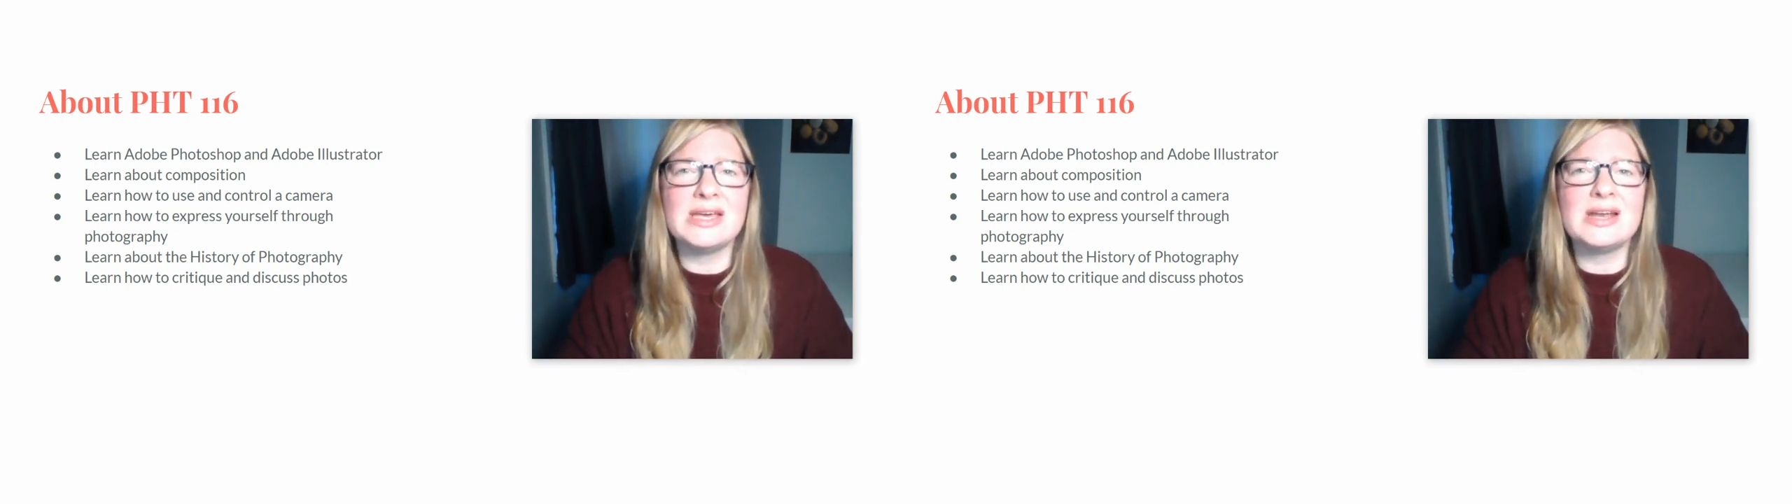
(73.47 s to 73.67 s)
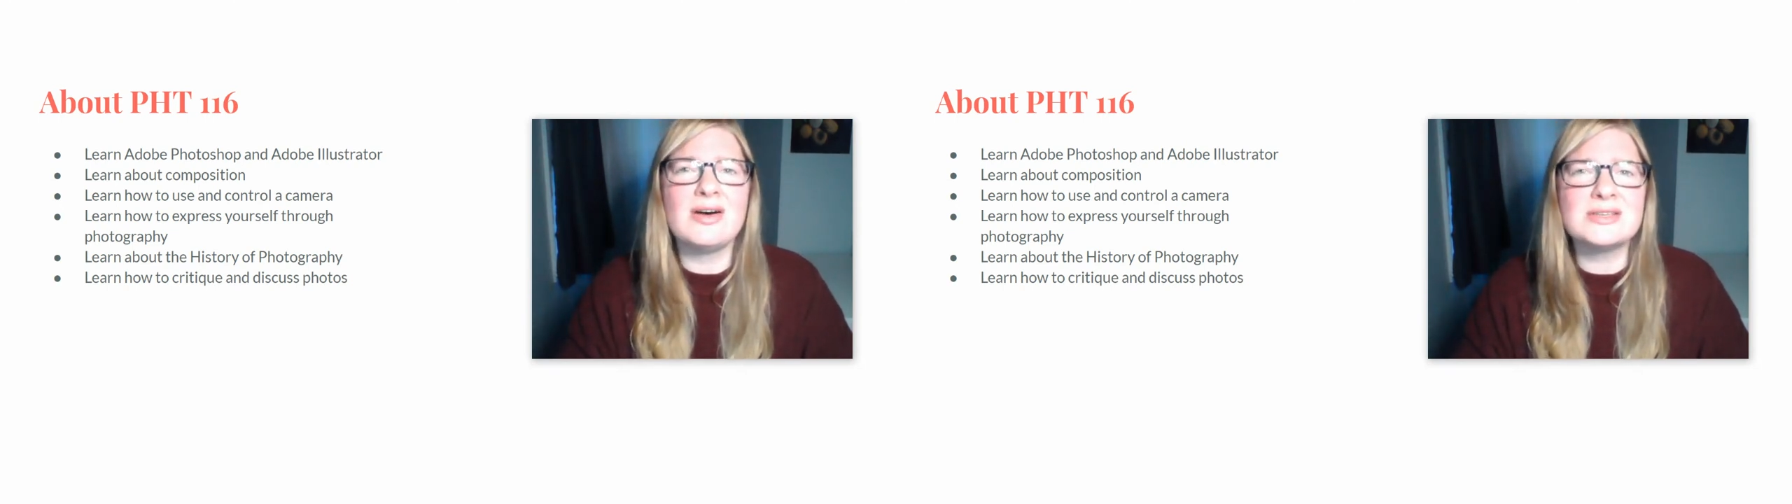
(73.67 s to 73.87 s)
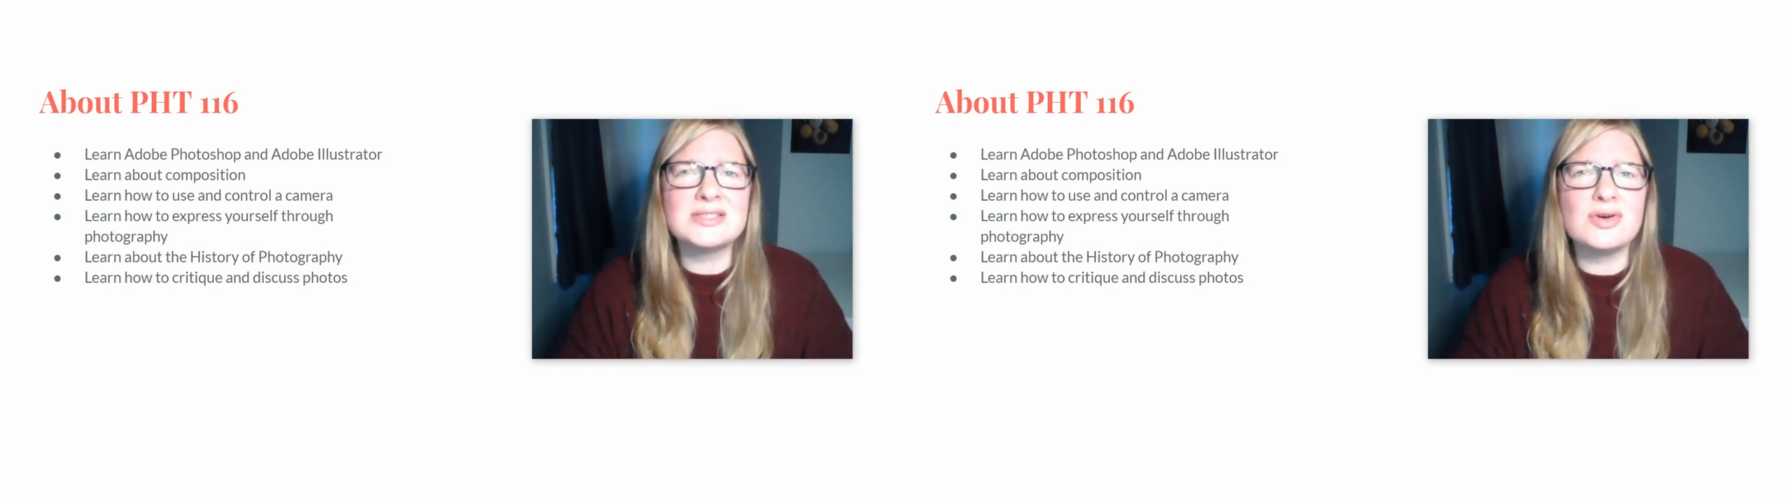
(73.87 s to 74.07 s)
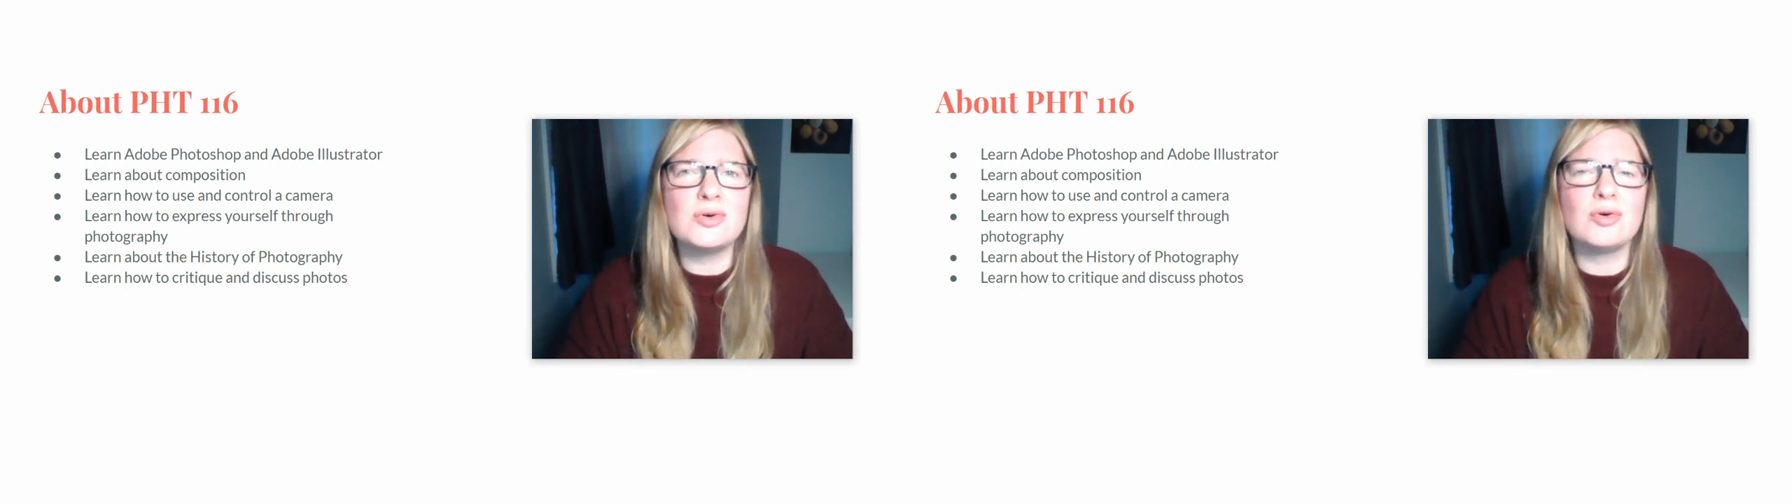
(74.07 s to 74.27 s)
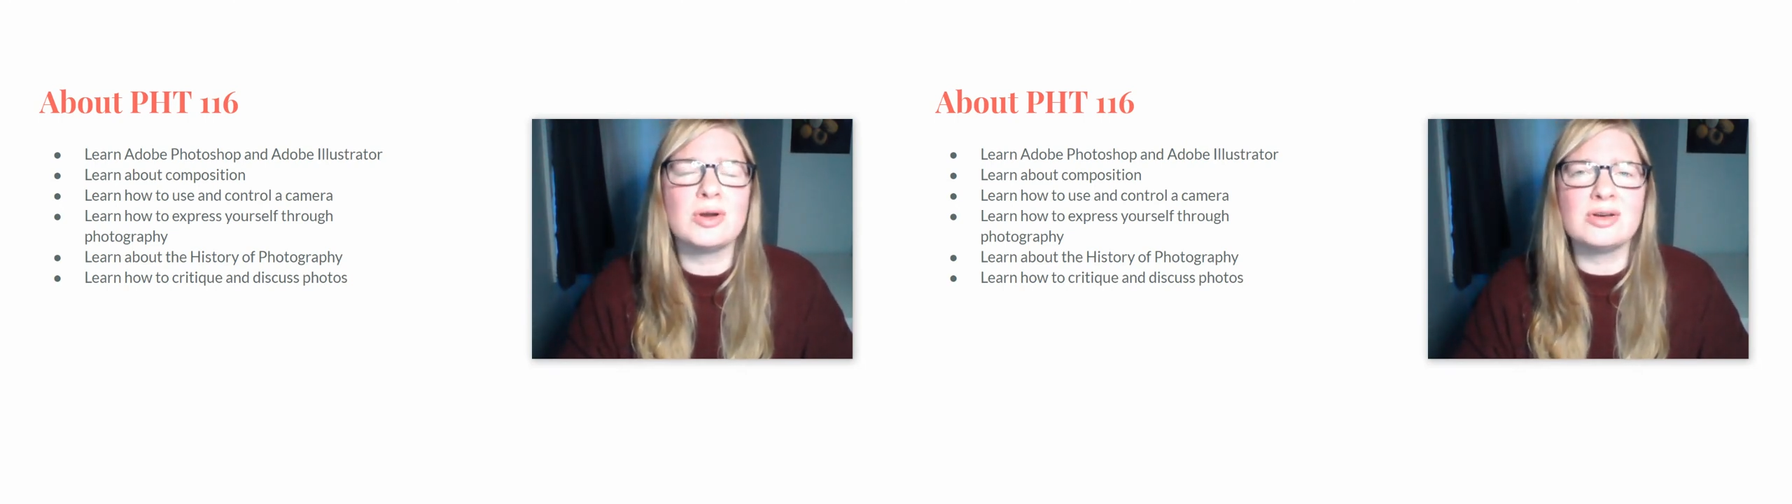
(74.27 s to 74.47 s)
and
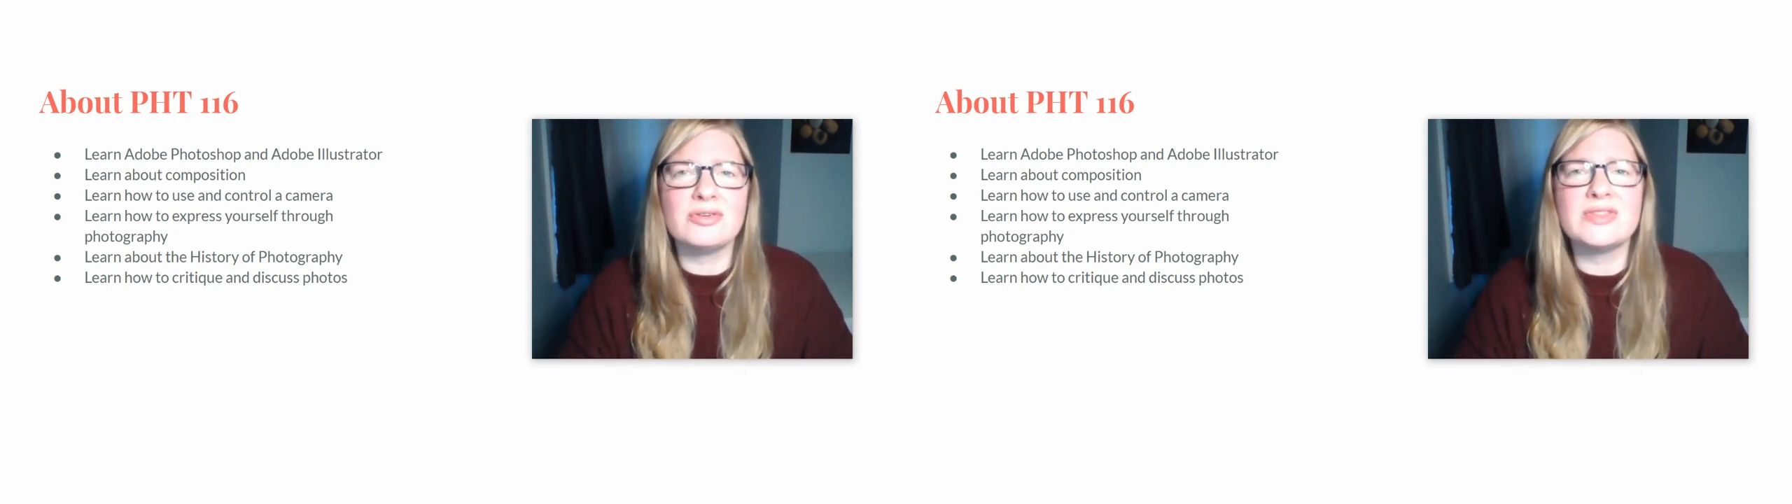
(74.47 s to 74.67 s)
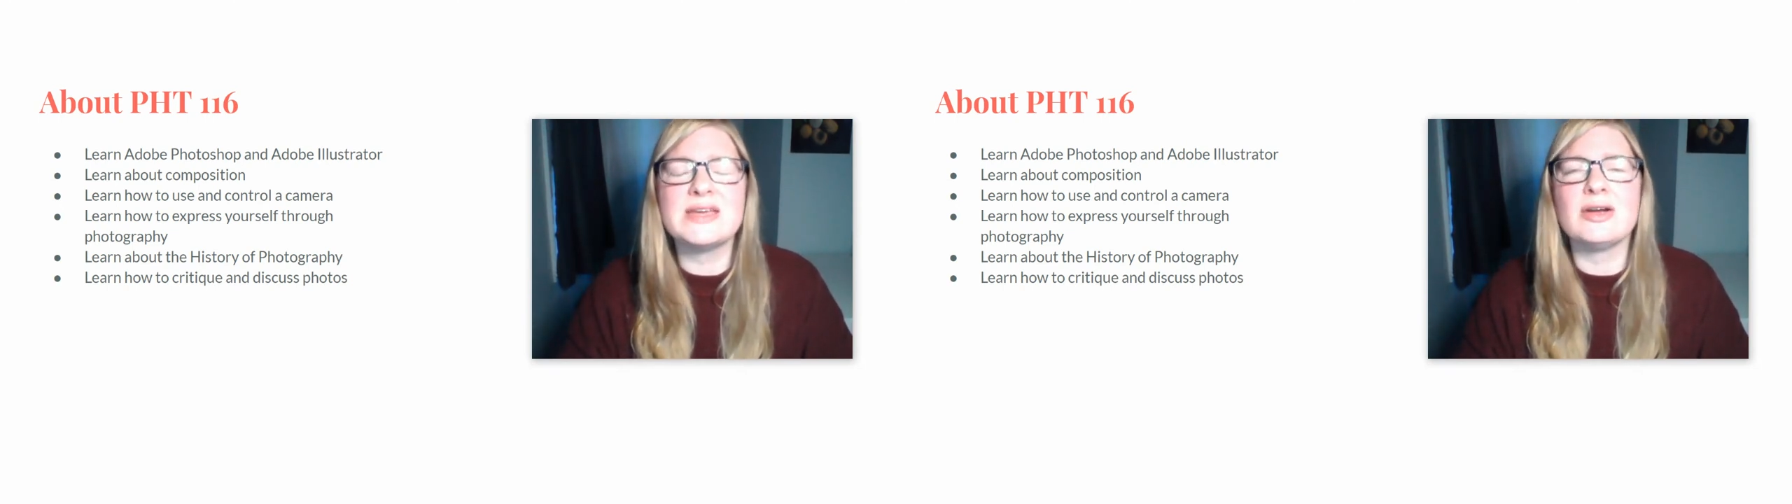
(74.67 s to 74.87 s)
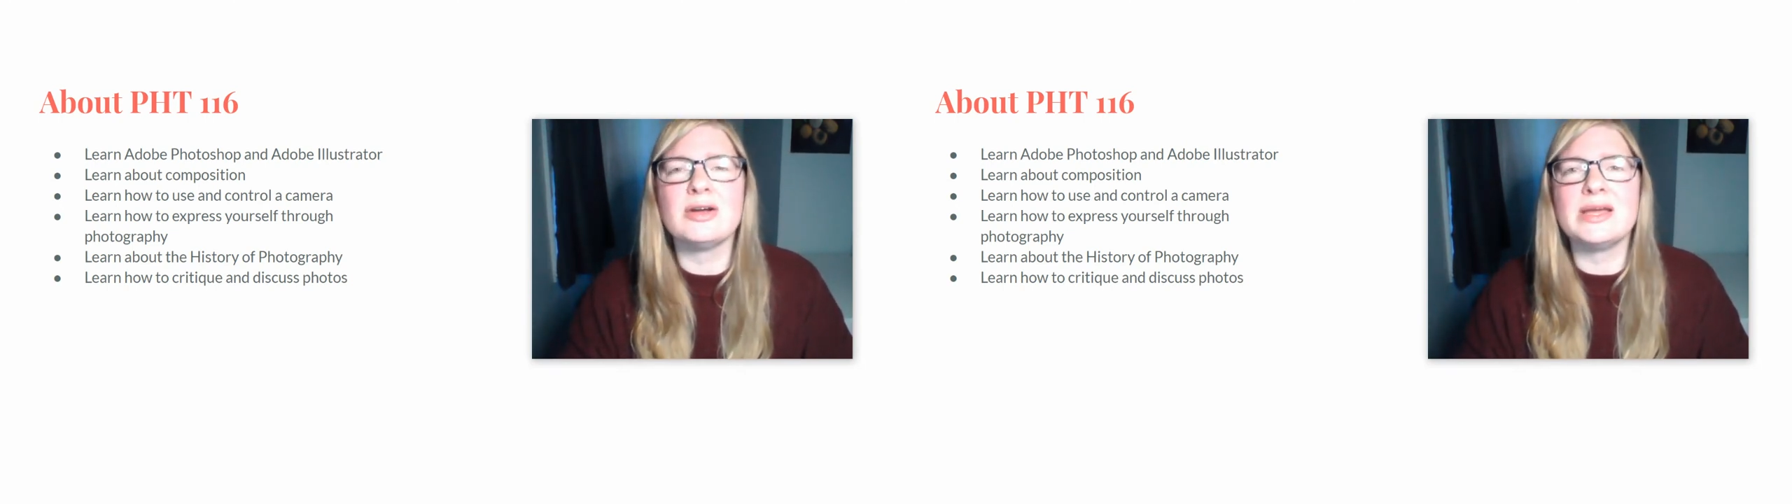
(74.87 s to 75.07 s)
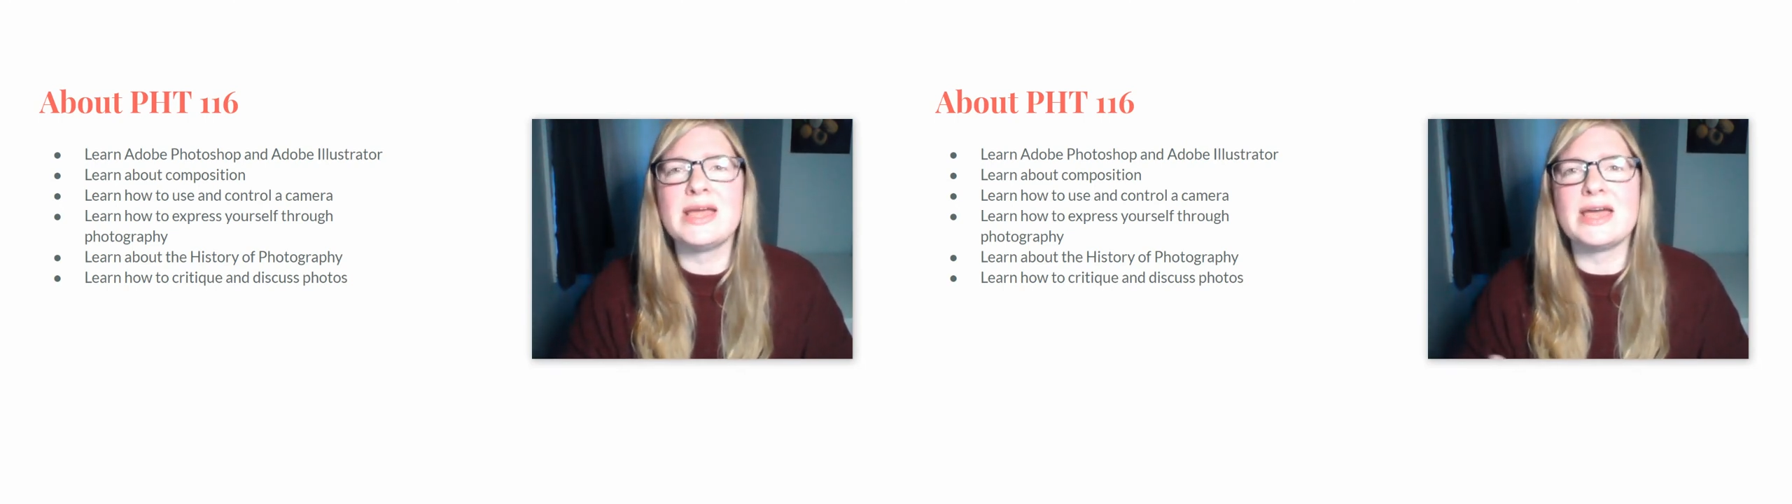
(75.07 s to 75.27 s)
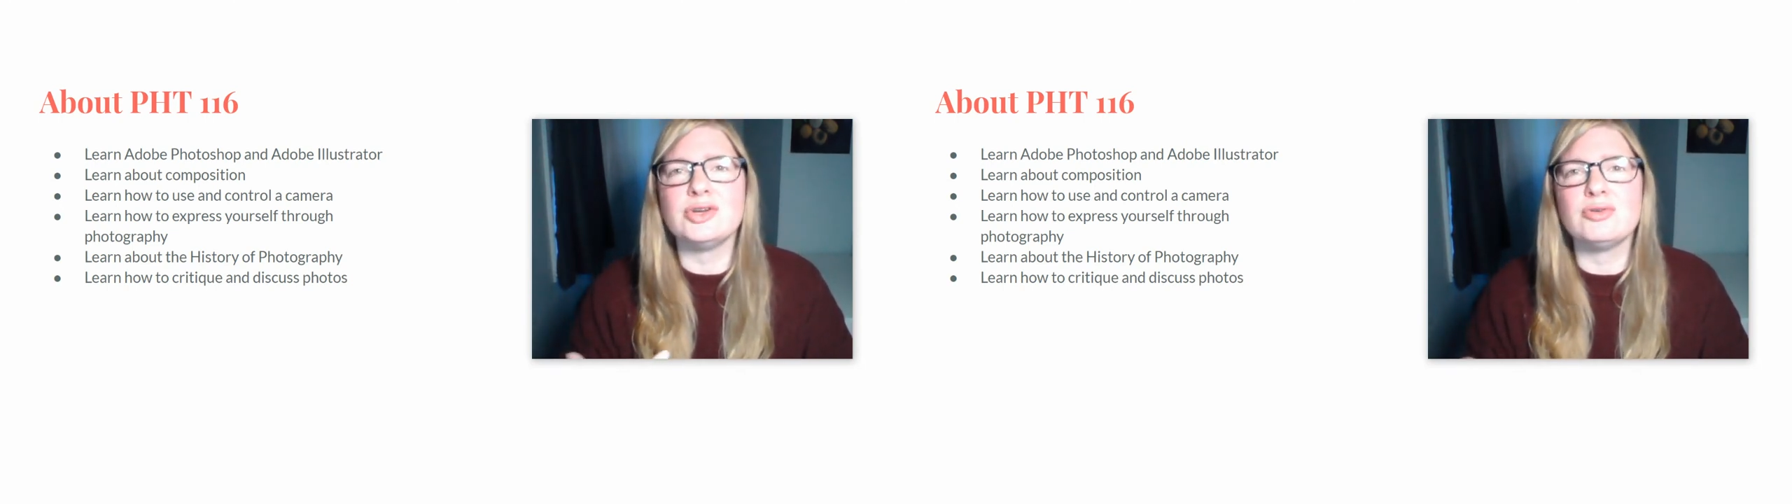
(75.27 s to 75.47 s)
also critical
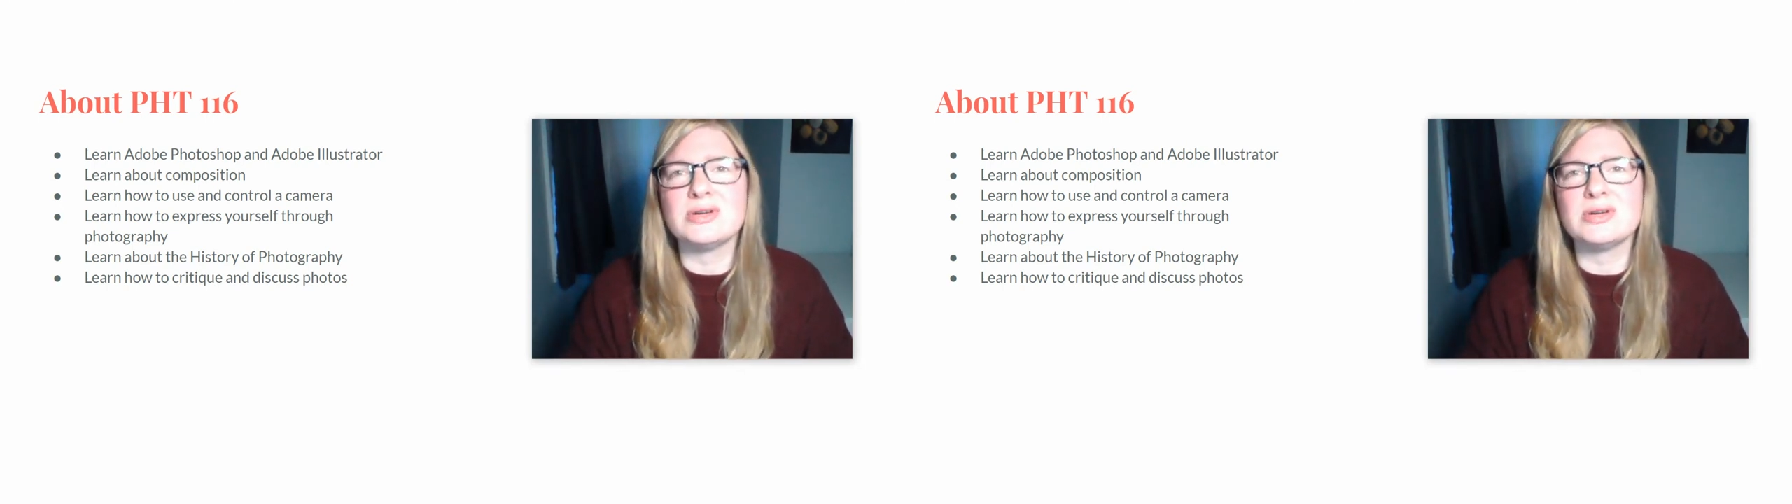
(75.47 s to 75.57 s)
theory and